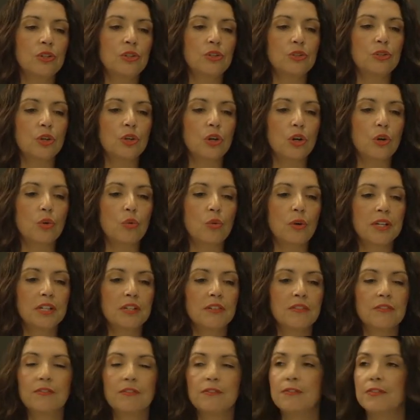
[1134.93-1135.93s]
So one
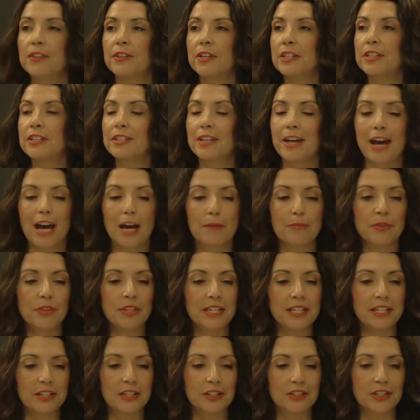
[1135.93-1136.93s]
of the top
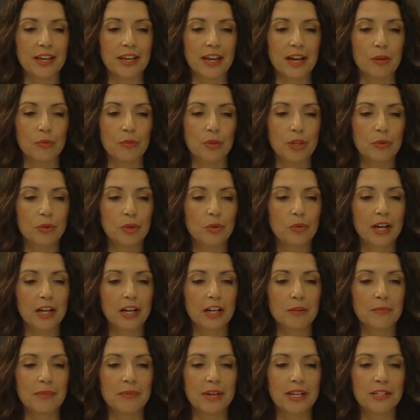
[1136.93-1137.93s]
things that we would
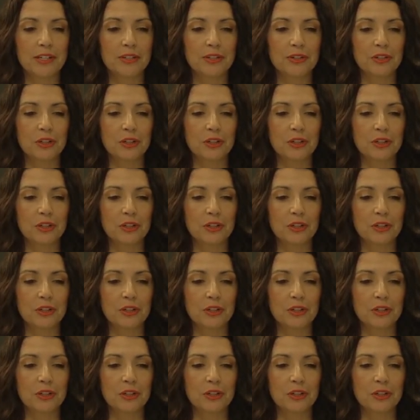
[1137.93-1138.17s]
recommend is